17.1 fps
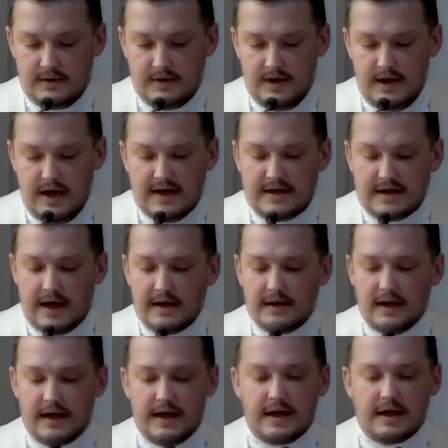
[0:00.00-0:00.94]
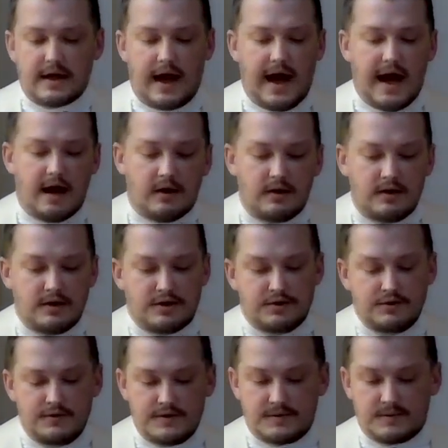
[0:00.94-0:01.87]
And unlike our
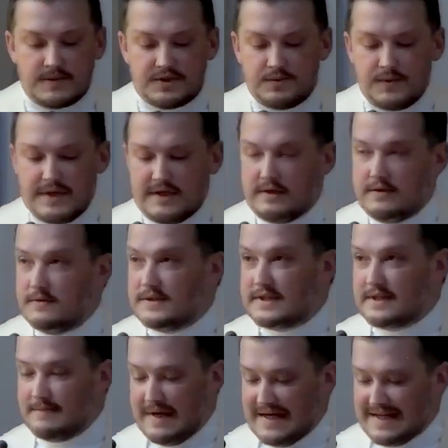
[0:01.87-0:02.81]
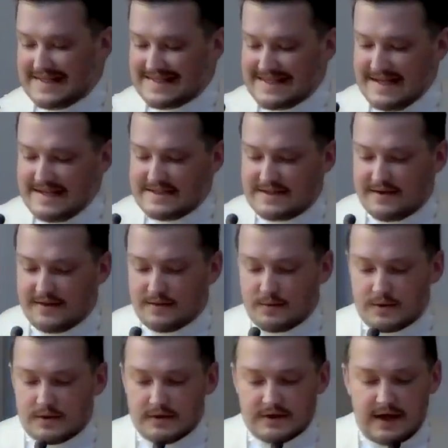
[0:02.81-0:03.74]
truths, which we use to make sense of the
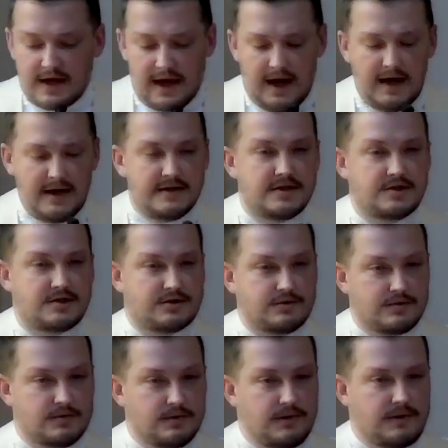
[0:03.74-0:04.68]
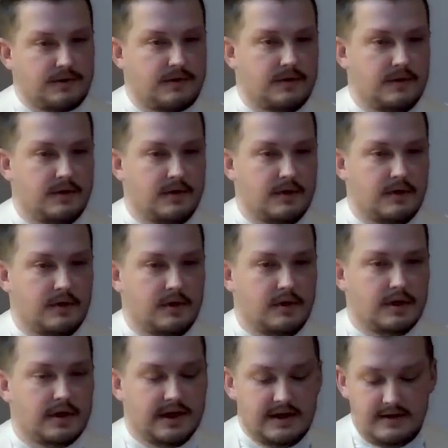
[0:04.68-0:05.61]
world, God's truth
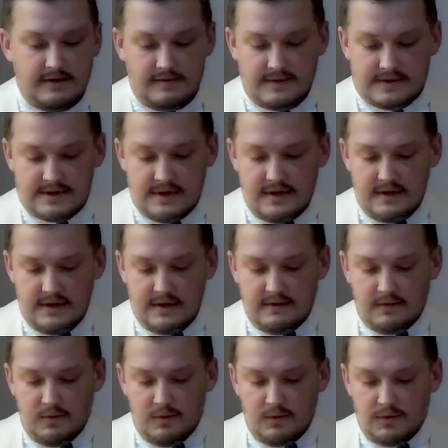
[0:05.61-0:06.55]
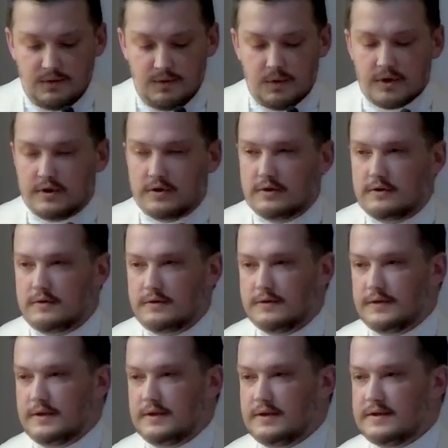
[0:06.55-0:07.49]
gives the
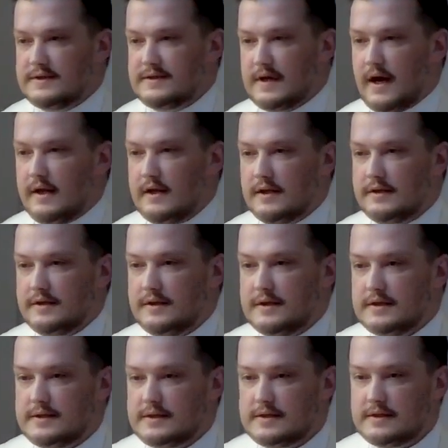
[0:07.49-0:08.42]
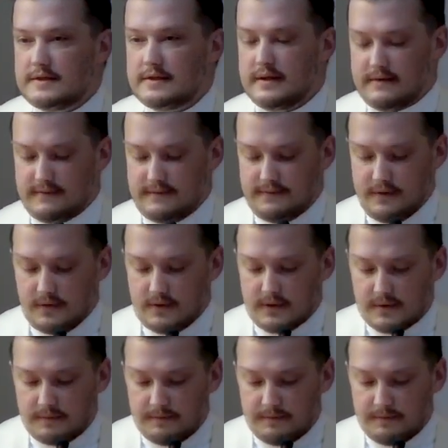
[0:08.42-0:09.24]
world solidness and form.